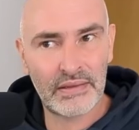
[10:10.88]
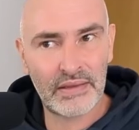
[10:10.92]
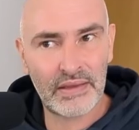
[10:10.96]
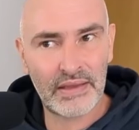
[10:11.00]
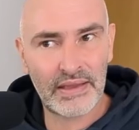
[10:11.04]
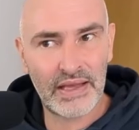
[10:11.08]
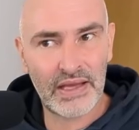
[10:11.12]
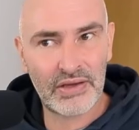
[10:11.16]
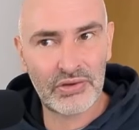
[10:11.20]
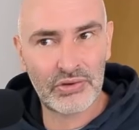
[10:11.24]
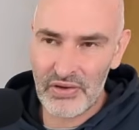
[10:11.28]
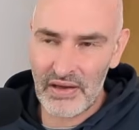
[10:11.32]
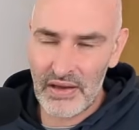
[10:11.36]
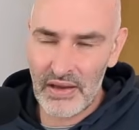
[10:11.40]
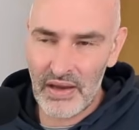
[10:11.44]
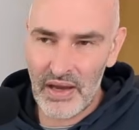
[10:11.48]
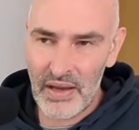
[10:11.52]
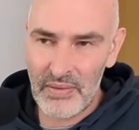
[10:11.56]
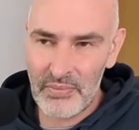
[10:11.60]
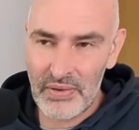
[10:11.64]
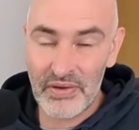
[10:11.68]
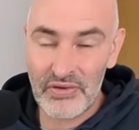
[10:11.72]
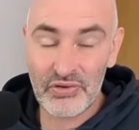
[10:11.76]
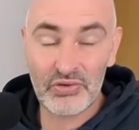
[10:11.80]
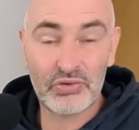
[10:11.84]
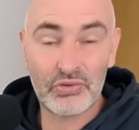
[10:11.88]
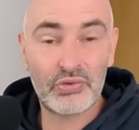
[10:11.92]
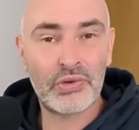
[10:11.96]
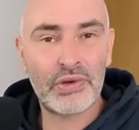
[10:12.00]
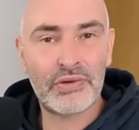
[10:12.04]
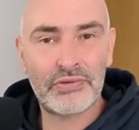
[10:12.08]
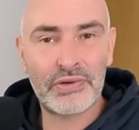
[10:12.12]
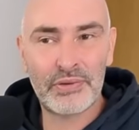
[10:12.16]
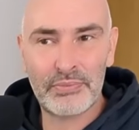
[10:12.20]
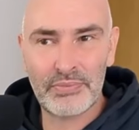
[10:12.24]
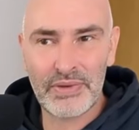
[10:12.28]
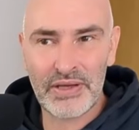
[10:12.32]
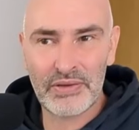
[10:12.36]
Actually, I'm not sure.
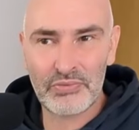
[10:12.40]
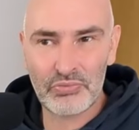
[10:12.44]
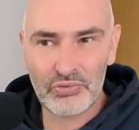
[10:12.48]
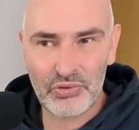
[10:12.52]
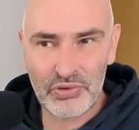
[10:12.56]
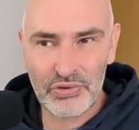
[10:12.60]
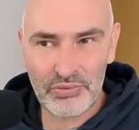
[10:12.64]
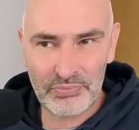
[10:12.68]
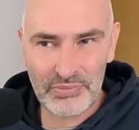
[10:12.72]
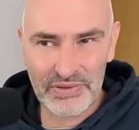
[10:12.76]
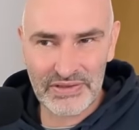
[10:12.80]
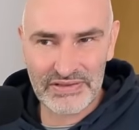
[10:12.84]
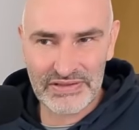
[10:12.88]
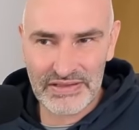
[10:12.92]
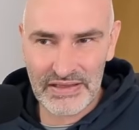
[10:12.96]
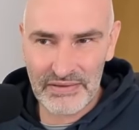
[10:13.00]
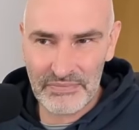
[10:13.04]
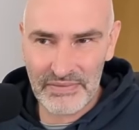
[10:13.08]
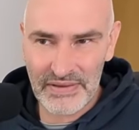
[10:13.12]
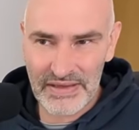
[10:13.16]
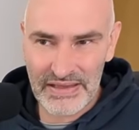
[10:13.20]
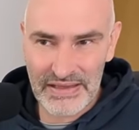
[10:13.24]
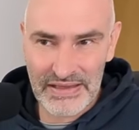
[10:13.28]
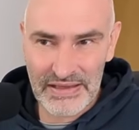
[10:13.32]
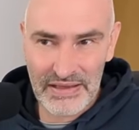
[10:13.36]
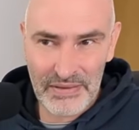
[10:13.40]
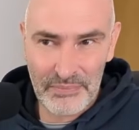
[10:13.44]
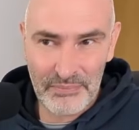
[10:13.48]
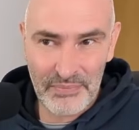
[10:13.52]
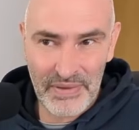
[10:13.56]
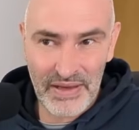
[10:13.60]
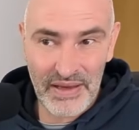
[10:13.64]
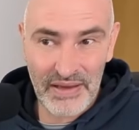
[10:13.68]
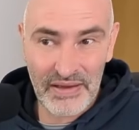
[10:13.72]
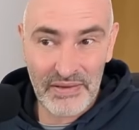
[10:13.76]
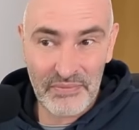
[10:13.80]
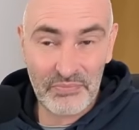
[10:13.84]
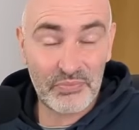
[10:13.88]
If I play rook b7, he can
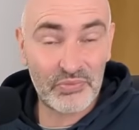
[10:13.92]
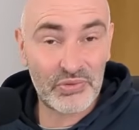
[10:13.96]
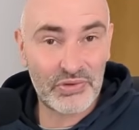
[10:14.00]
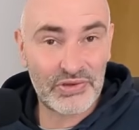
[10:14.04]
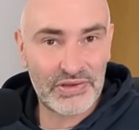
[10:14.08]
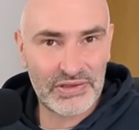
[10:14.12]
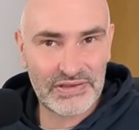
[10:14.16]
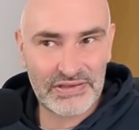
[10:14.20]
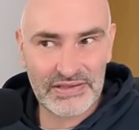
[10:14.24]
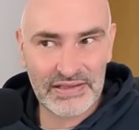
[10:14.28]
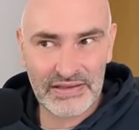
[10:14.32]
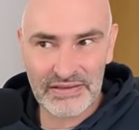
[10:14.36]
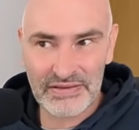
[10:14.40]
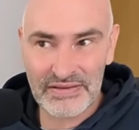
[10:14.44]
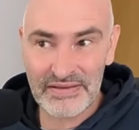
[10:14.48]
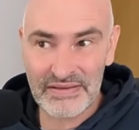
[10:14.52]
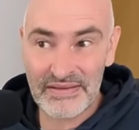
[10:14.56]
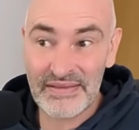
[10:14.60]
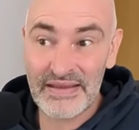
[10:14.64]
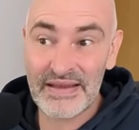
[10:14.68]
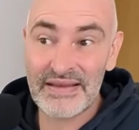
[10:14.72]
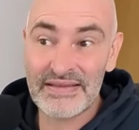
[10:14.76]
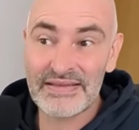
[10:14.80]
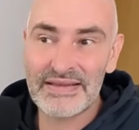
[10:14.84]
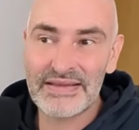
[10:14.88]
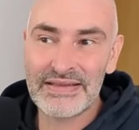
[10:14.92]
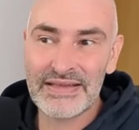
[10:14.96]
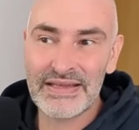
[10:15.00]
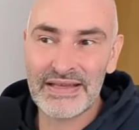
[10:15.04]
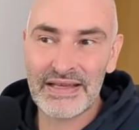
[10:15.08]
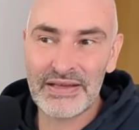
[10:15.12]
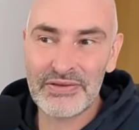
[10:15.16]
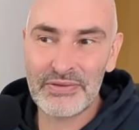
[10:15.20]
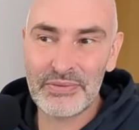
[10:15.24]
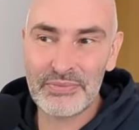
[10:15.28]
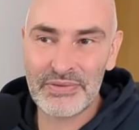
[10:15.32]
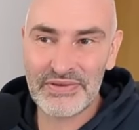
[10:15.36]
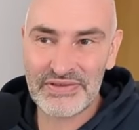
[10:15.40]
play rook d6. And since he
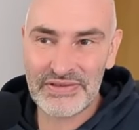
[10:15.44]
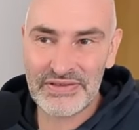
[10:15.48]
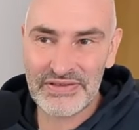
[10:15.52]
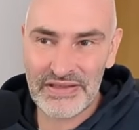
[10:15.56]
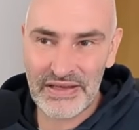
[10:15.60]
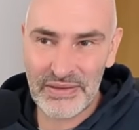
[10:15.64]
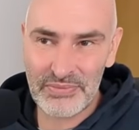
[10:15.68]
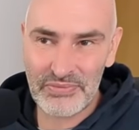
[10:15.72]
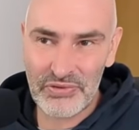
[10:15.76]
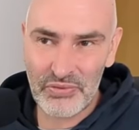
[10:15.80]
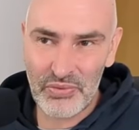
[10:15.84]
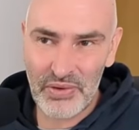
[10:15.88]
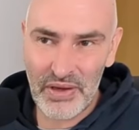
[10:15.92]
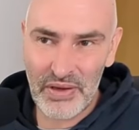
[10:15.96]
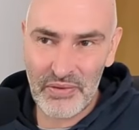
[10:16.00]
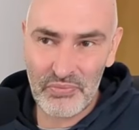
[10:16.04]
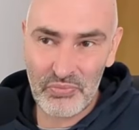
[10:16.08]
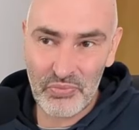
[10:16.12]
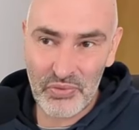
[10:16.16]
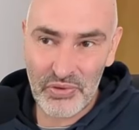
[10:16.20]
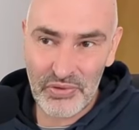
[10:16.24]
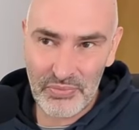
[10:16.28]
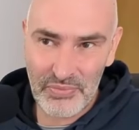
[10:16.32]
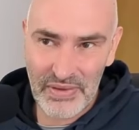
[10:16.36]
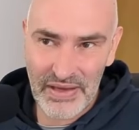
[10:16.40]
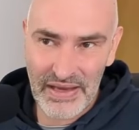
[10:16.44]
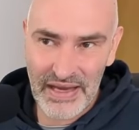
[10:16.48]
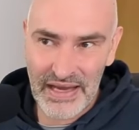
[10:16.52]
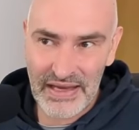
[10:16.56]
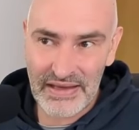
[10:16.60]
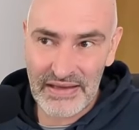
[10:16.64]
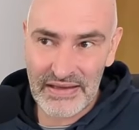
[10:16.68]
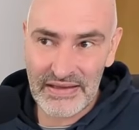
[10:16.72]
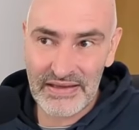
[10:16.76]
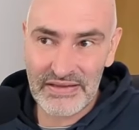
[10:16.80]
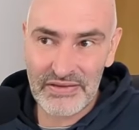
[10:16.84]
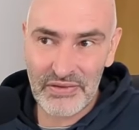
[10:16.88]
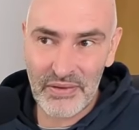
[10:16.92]
gave up this escape square, rook
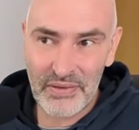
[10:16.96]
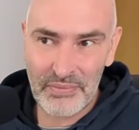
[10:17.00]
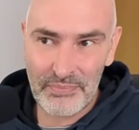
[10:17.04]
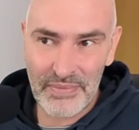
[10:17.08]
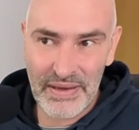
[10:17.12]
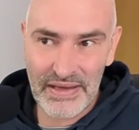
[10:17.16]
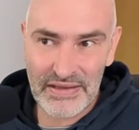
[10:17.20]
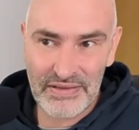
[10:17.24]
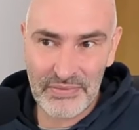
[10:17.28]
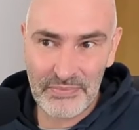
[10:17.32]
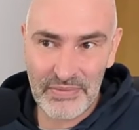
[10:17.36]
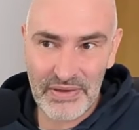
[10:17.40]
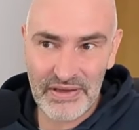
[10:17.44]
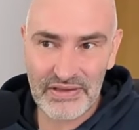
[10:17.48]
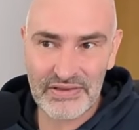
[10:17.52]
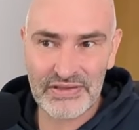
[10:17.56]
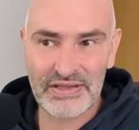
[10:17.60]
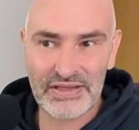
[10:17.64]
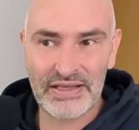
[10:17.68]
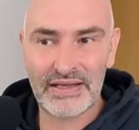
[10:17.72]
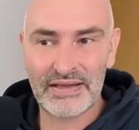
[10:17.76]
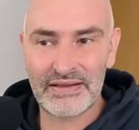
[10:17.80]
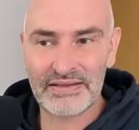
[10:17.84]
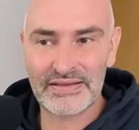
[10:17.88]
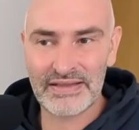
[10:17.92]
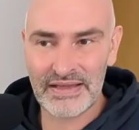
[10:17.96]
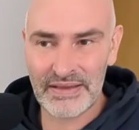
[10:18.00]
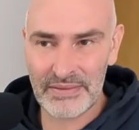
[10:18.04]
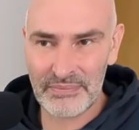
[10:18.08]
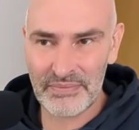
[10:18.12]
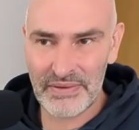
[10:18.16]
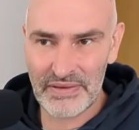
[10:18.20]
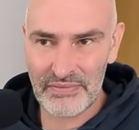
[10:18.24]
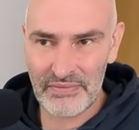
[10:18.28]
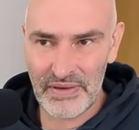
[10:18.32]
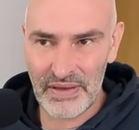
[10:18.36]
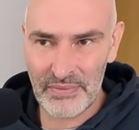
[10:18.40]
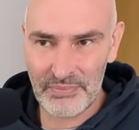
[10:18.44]
b8 is not mate because he can escape.
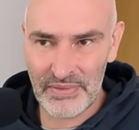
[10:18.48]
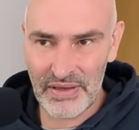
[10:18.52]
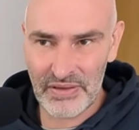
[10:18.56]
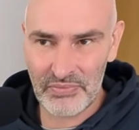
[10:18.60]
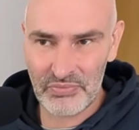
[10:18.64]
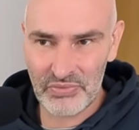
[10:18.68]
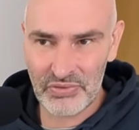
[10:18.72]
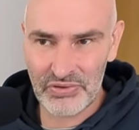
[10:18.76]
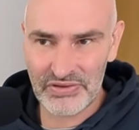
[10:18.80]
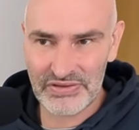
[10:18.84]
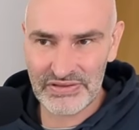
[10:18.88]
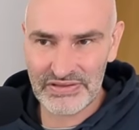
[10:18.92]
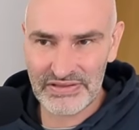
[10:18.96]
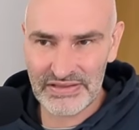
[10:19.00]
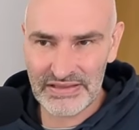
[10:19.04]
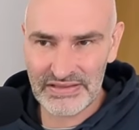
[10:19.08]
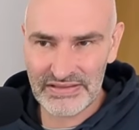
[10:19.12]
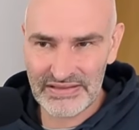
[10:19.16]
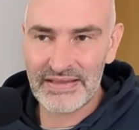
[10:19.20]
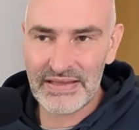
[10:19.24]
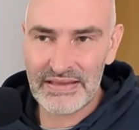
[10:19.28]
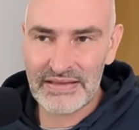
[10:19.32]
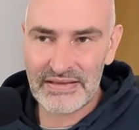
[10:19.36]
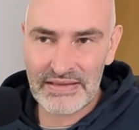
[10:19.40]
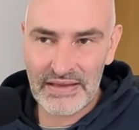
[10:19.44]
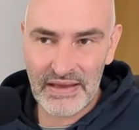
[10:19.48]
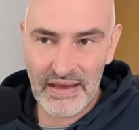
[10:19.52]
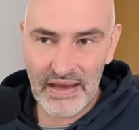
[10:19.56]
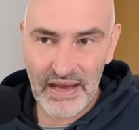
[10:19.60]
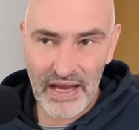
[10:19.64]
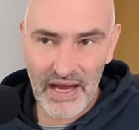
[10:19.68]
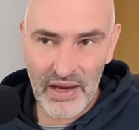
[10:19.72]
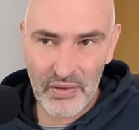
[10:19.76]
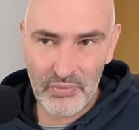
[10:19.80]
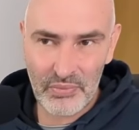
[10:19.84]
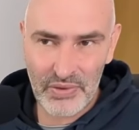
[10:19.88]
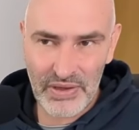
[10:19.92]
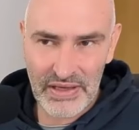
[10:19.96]
If I play rook c6,
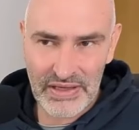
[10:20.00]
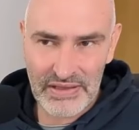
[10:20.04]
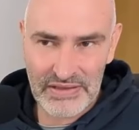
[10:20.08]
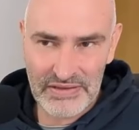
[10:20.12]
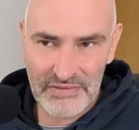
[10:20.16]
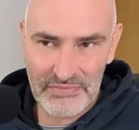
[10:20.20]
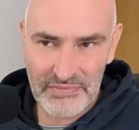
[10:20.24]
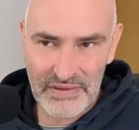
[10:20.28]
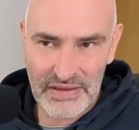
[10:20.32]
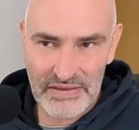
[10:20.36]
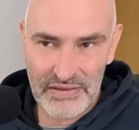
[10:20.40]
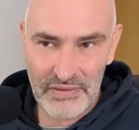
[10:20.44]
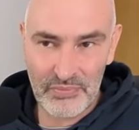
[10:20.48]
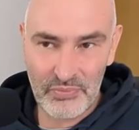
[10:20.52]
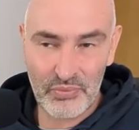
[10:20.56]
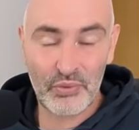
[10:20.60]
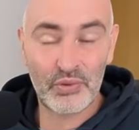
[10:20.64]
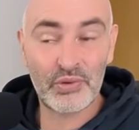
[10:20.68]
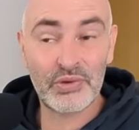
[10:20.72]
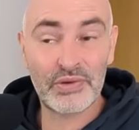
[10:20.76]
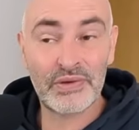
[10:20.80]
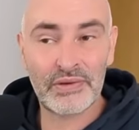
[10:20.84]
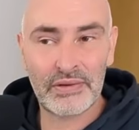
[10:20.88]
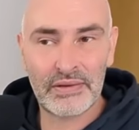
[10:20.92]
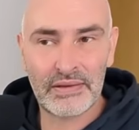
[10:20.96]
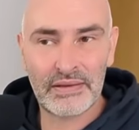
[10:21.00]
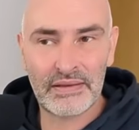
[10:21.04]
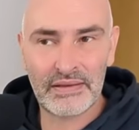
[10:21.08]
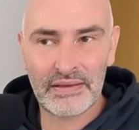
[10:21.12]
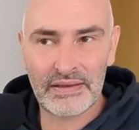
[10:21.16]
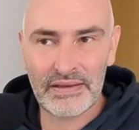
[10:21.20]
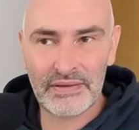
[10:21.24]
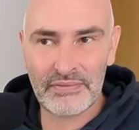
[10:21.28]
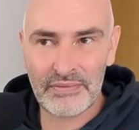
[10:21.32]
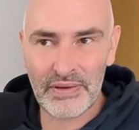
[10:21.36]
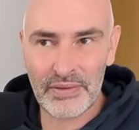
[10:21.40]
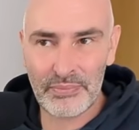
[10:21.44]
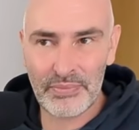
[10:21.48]
how will he defend the pawn?
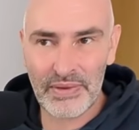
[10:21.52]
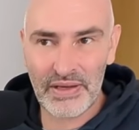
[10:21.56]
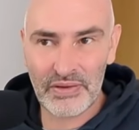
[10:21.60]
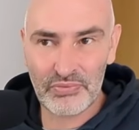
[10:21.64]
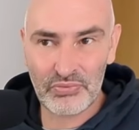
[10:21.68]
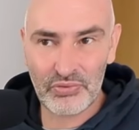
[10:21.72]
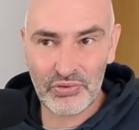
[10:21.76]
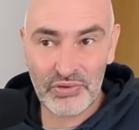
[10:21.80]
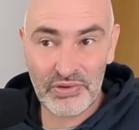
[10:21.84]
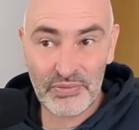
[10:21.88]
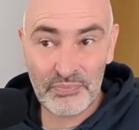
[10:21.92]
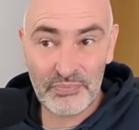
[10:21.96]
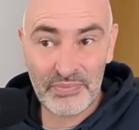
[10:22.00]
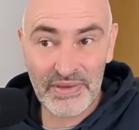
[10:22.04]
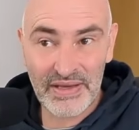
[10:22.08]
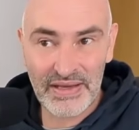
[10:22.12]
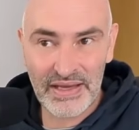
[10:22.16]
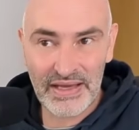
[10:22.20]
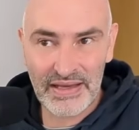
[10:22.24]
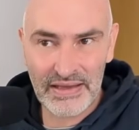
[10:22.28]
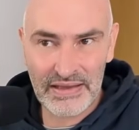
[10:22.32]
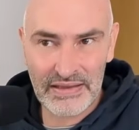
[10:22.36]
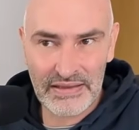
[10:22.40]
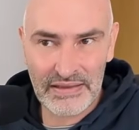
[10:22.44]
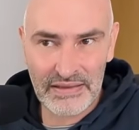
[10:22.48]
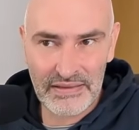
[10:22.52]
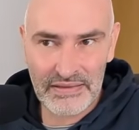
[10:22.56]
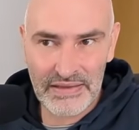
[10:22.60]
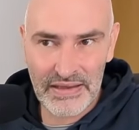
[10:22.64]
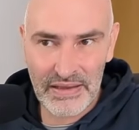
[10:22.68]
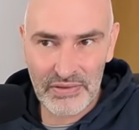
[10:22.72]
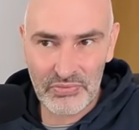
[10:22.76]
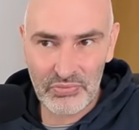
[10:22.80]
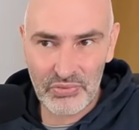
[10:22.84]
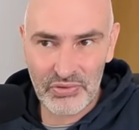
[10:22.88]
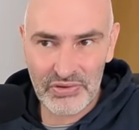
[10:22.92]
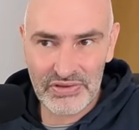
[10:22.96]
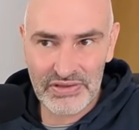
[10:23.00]
If I play rook b8,
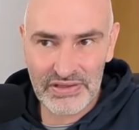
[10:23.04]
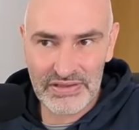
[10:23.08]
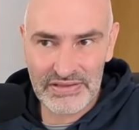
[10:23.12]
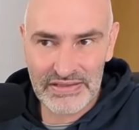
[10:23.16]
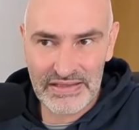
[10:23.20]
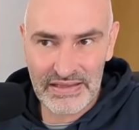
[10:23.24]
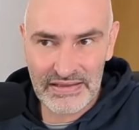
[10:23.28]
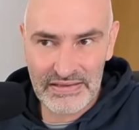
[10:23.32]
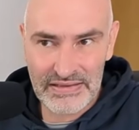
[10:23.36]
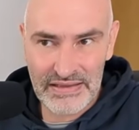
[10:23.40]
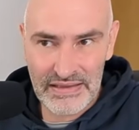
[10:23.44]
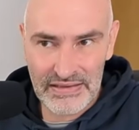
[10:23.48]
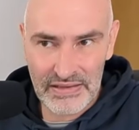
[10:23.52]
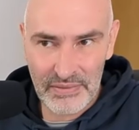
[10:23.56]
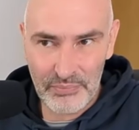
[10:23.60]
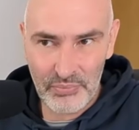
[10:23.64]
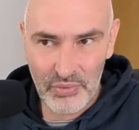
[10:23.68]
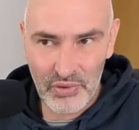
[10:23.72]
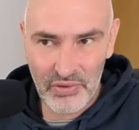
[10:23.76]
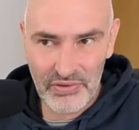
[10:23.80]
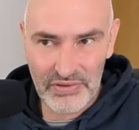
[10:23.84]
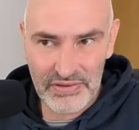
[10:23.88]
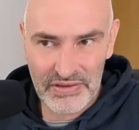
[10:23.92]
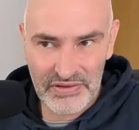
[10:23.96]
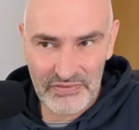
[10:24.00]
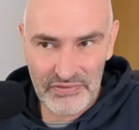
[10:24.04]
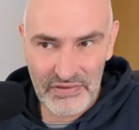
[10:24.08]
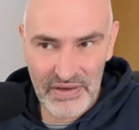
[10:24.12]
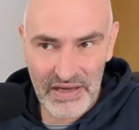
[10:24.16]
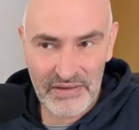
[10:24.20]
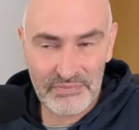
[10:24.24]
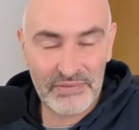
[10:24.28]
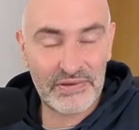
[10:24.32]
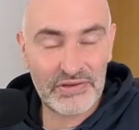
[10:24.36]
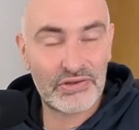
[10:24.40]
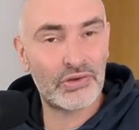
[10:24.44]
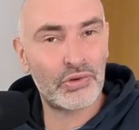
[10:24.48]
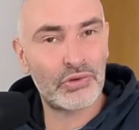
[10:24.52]
then rook d6 and the pawn
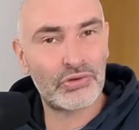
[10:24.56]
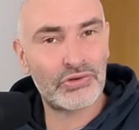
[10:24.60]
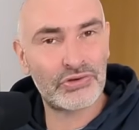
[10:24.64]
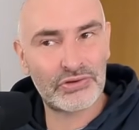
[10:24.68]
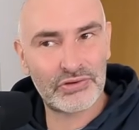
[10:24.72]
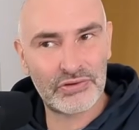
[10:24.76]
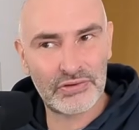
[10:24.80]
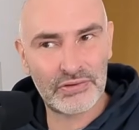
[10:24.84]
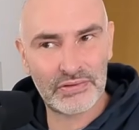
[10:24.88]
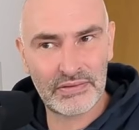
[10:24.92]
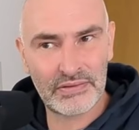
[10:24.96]
d5 is lost.